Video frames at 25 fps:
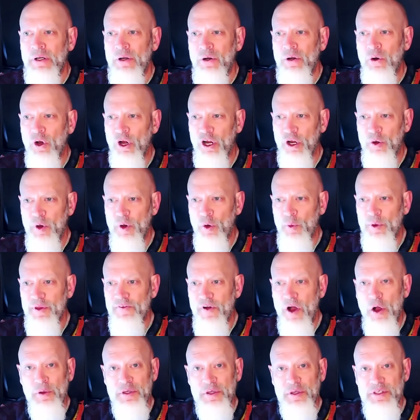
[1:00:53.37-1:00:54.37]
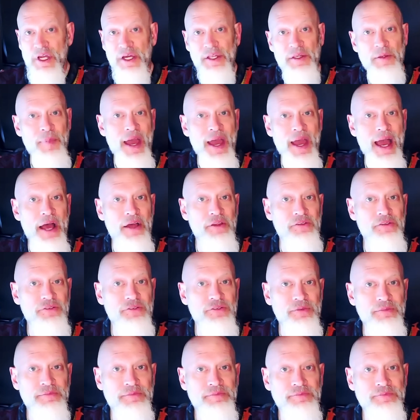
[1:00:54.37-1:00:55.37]
or what we've always done in the
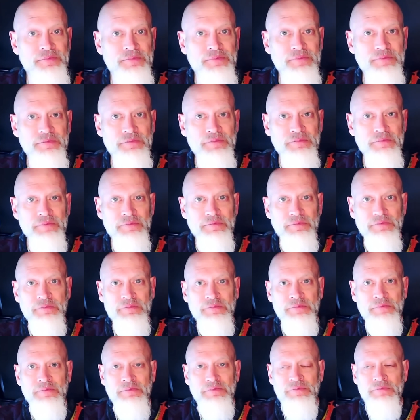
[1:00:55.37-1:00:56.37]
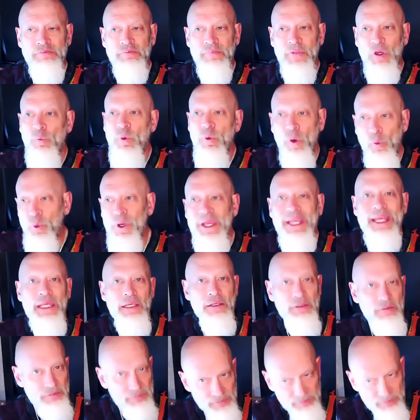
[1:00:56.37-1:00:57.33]
past. We